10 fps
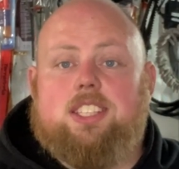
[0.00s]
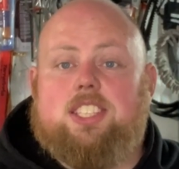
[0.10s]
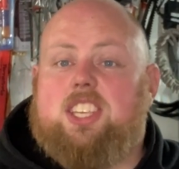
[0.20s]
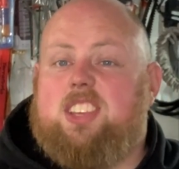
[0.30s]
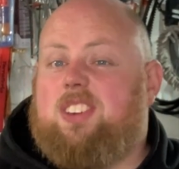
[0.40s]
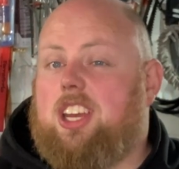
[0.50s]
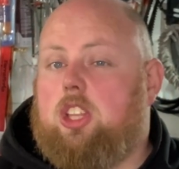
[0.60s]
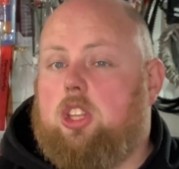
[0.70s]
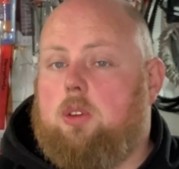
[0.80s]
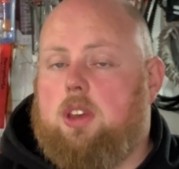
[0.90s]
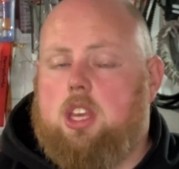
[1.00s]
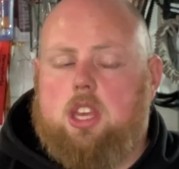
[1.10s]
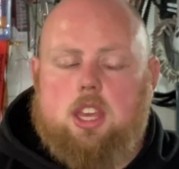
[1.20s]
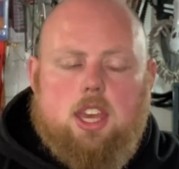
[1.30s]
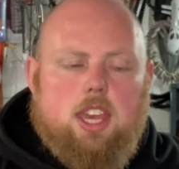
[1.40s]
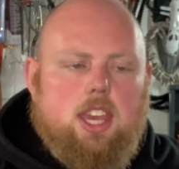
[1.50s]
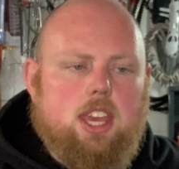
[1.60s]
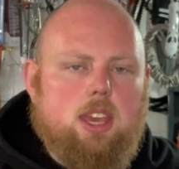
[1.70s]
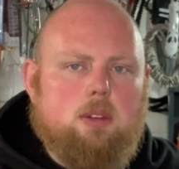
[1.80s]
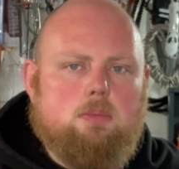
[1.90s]
to see if I can do it,
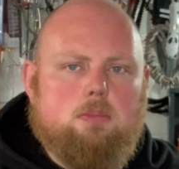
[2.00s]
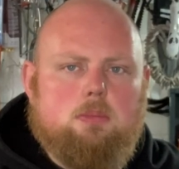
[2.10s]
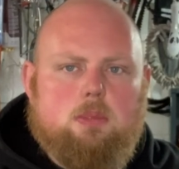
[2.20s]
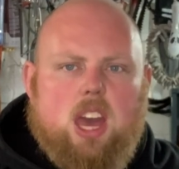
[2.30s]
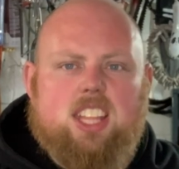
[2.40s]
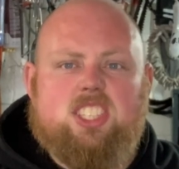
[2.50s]
and